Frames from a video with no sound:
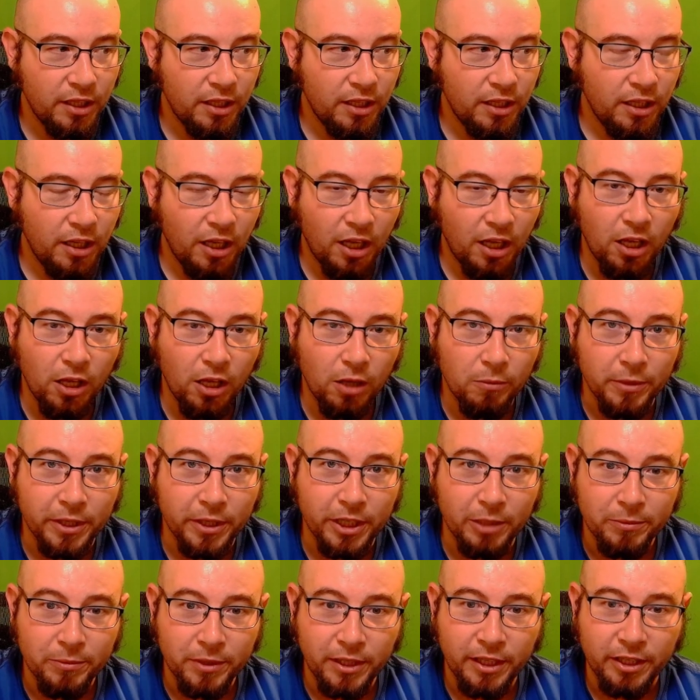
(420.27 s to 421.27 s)
and
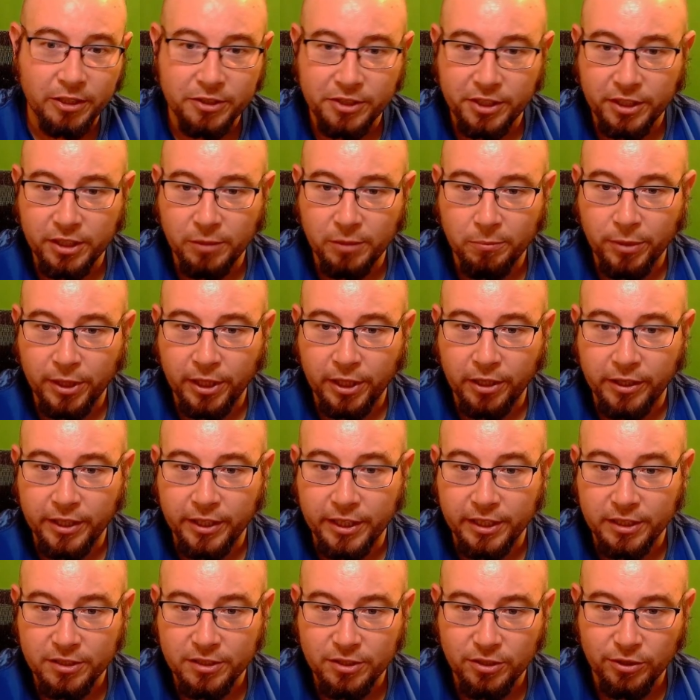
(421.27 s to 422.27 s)
I'm going to actually compare it
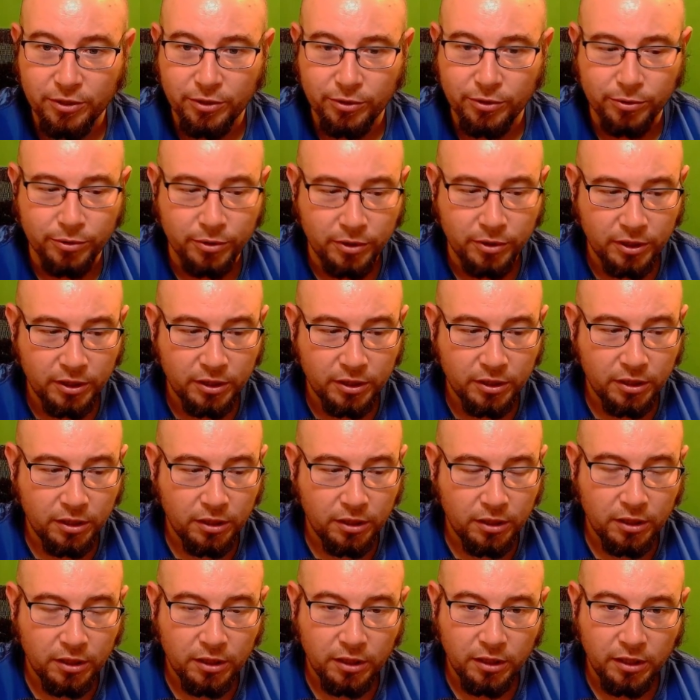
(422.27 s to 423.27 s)
to
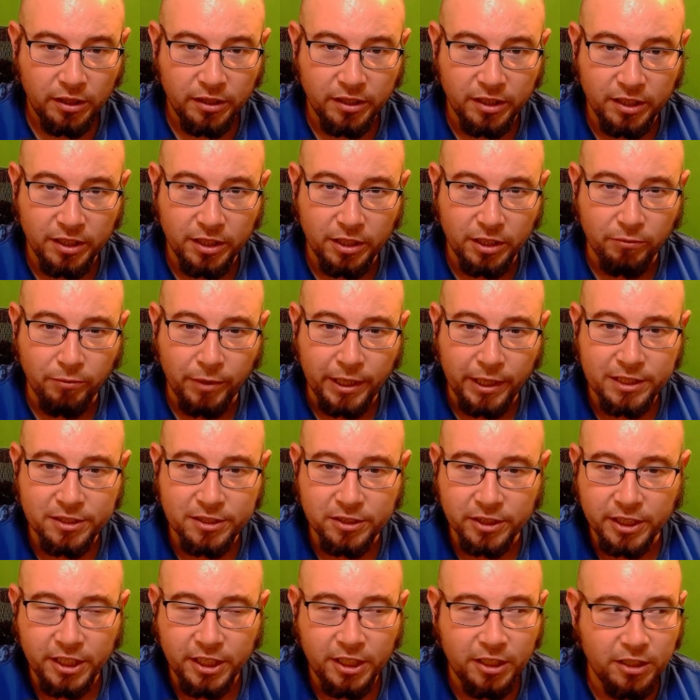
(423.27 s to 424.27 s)
the Razer
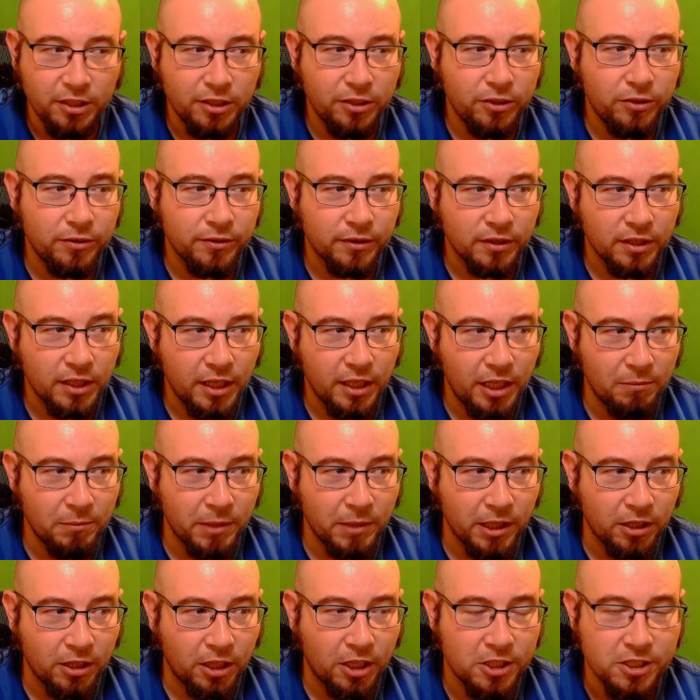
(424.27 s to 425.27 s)
Kiyo and my
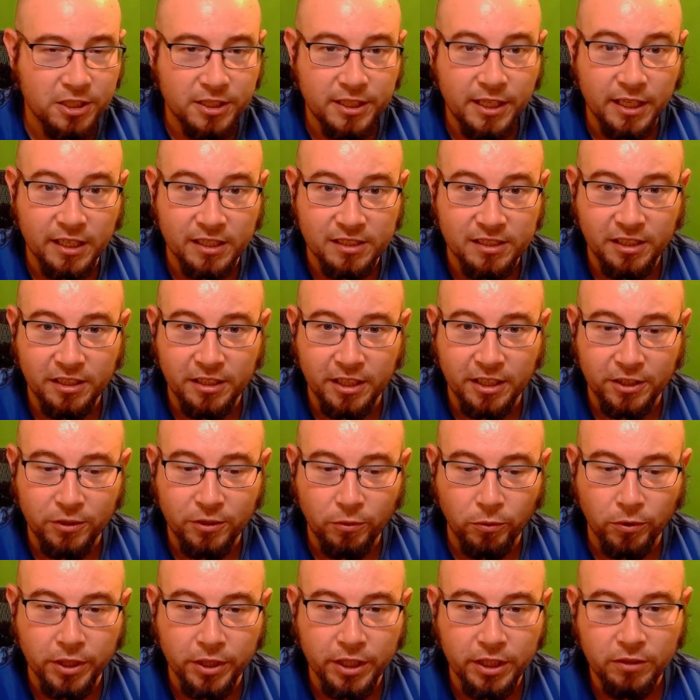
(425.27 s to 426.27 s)
Logitech
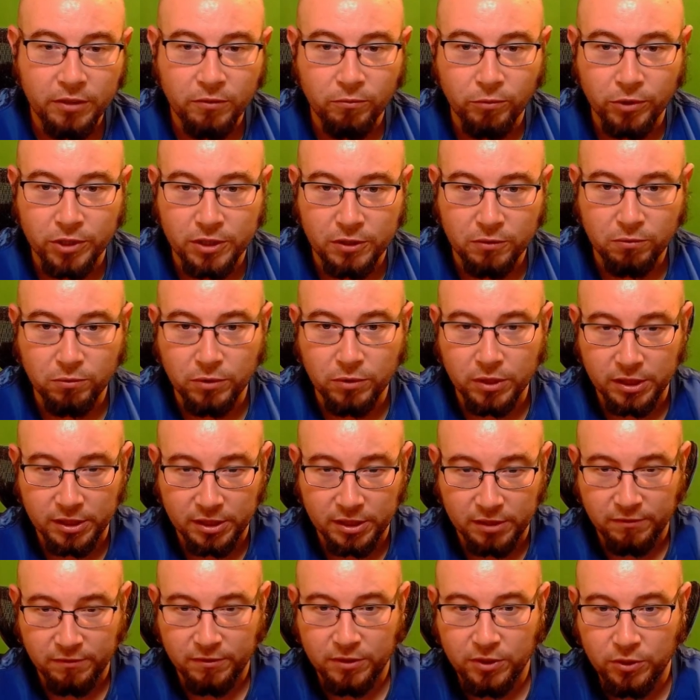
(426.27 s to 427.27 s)
C920, which was
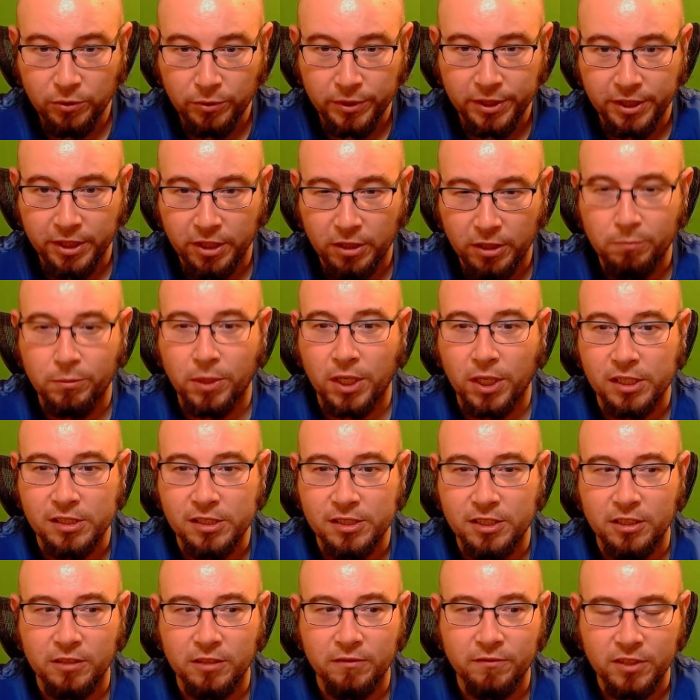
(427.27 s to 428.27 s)
doing the
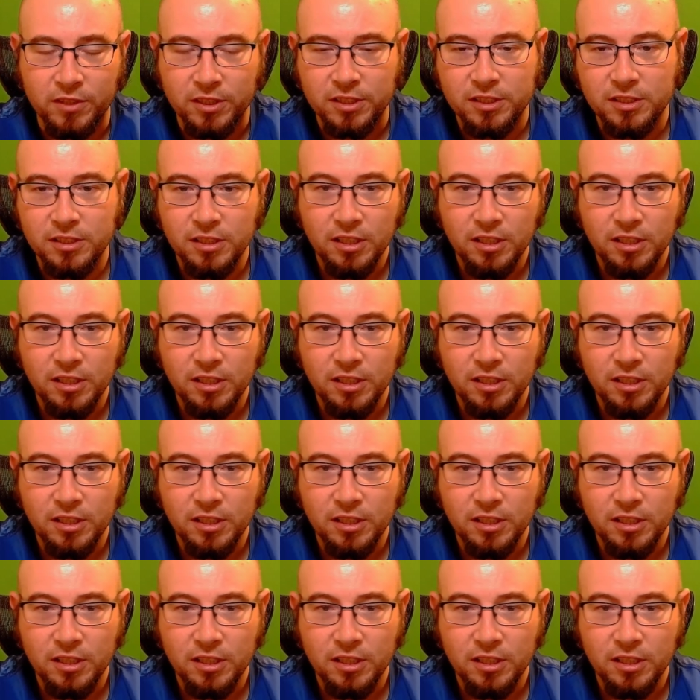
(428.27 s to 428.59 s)
unboxing of this.